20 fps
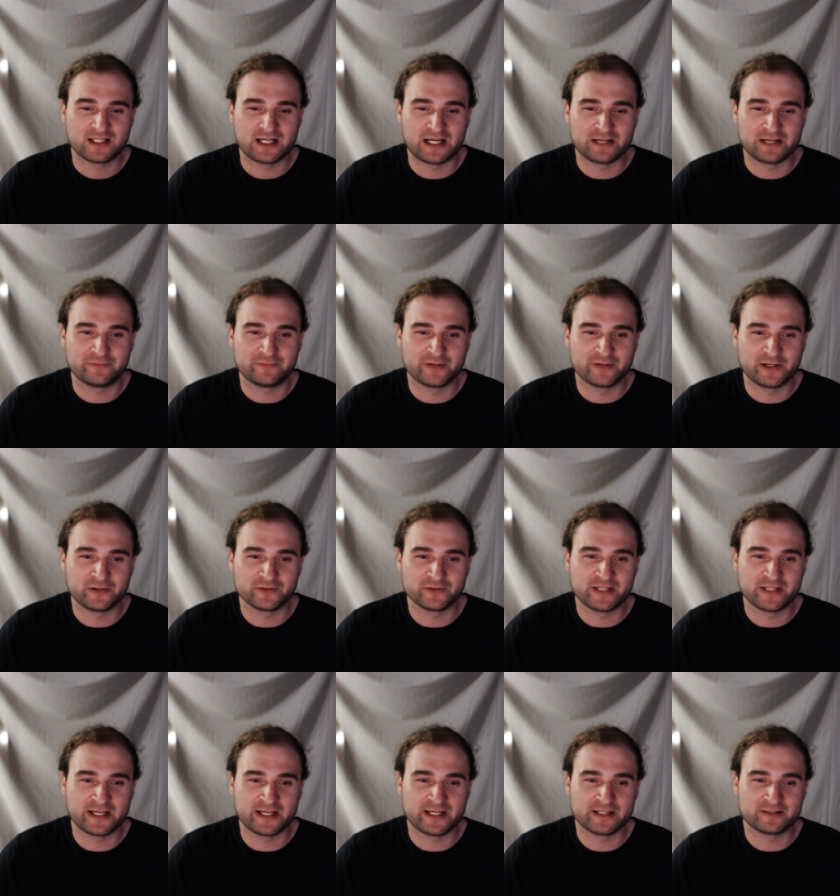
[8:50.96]
I felt
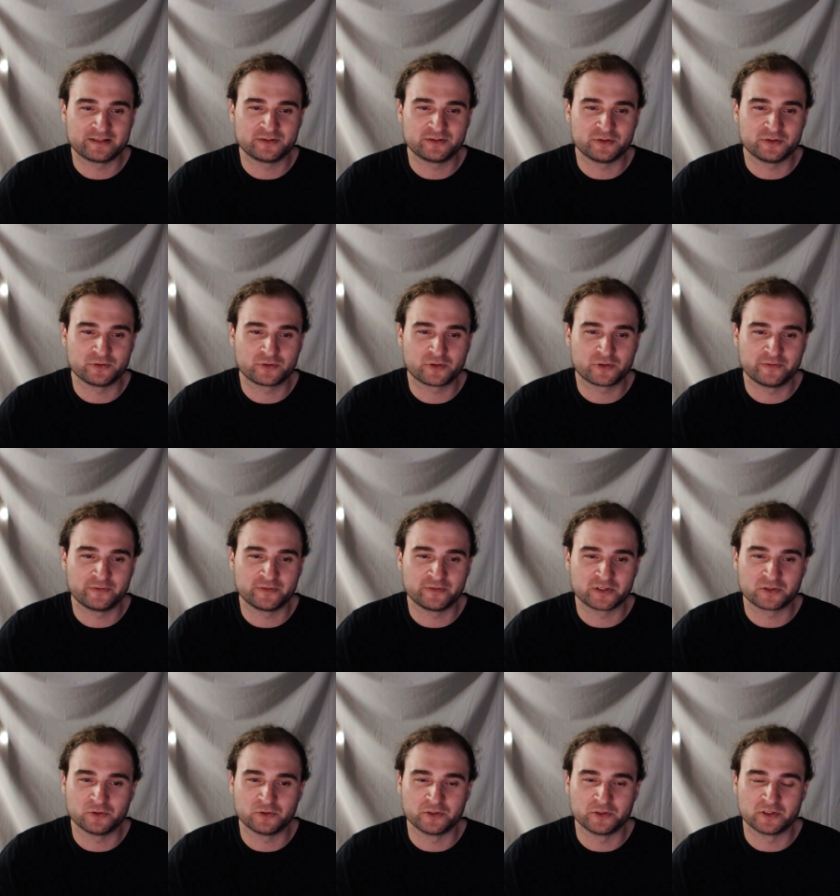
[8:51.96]
that you could have
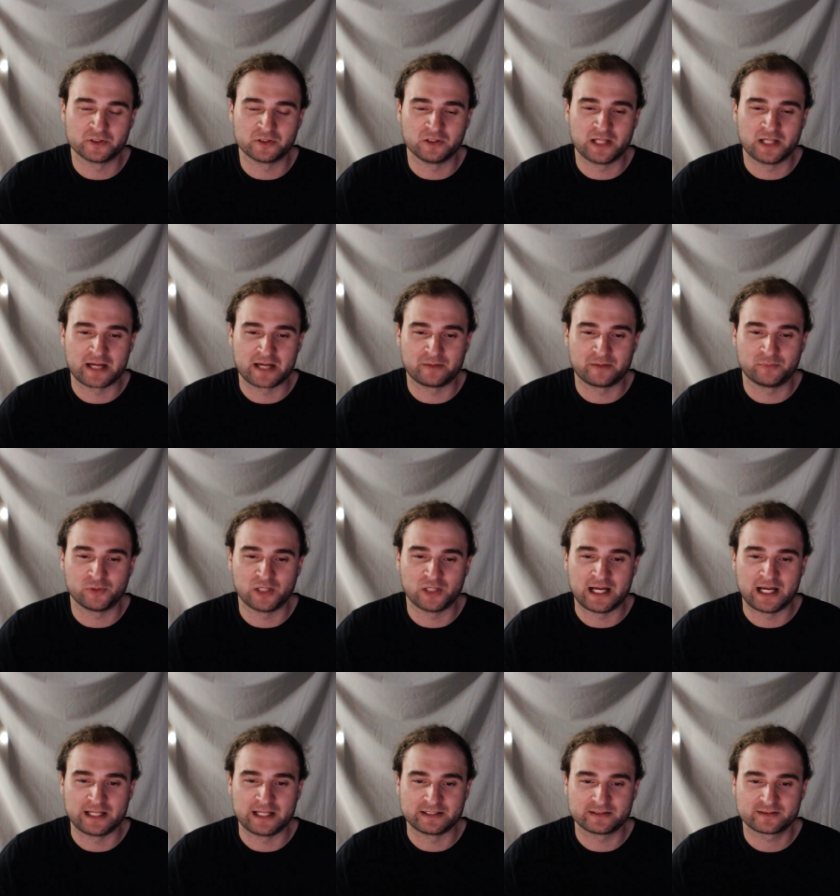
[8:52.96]
included a lot of
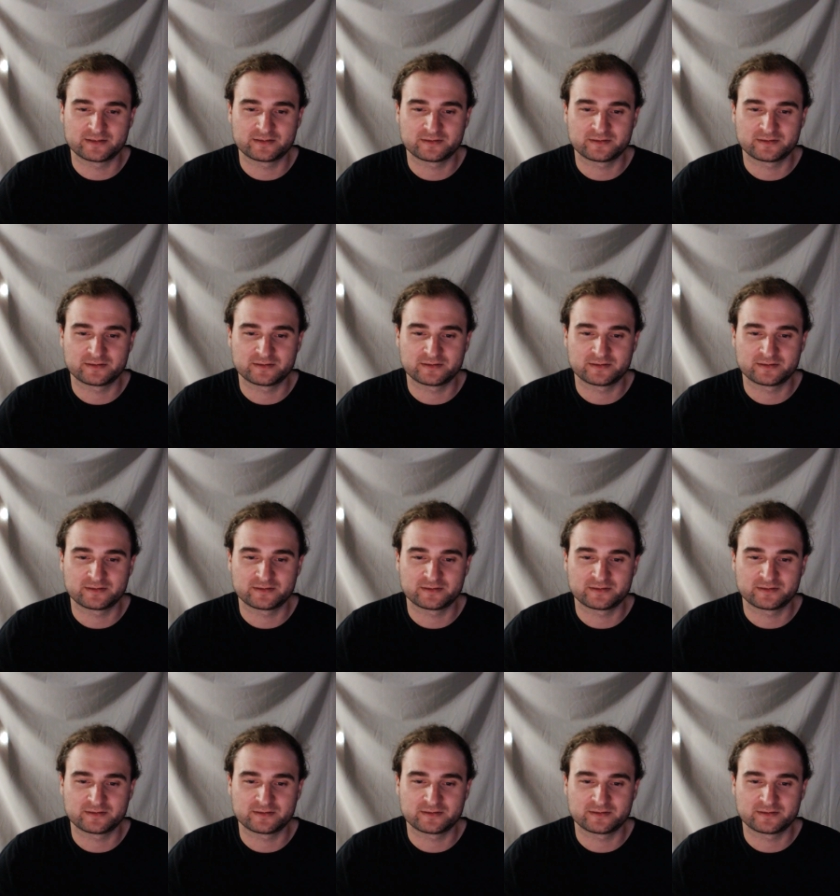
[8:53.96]
plot,